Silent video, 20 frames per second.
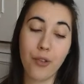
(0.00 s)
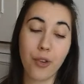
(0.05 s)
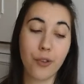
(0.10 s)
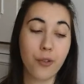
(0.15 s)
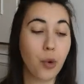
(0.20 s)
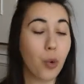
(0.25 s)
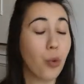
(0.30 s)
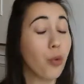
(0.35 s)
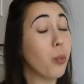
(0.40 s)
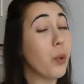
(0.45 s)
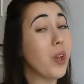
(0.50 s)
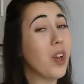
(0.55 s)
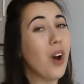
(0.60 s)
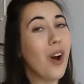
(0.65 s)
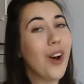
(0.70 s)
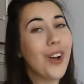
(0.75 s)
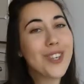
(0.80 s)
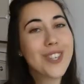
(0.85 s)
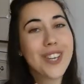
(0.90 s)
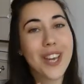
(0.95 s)
Of course, we
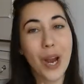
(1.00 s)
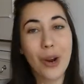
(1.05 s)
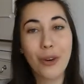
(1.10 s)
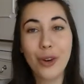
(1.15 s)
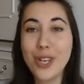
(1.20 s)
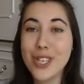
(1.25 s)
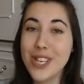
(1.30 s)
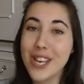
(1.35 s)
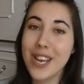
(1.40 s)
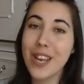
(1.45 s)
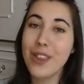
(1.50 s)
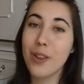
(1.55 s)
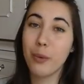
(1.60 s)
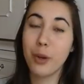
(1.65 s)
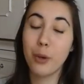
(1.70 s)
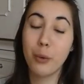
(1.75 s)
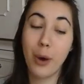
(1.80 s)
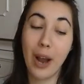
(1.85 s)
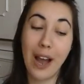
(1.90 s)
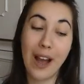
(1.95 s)
can't guarantee that we
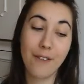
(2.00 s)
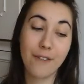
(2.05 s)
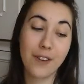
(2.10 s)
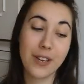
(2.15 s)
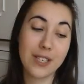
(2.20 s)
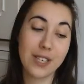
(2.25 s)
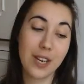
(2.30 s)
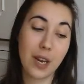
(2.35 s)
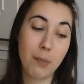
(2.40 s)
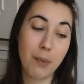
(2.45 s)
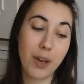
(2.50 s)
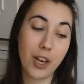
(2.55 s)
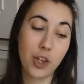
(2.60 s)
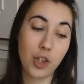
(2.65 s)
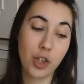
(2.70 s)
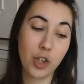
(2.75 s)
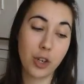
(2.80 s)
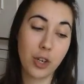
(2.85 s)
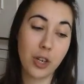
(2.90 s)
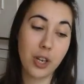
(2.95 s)
will have a state
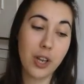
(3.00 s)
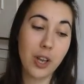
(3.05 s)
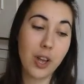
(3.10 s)
pension,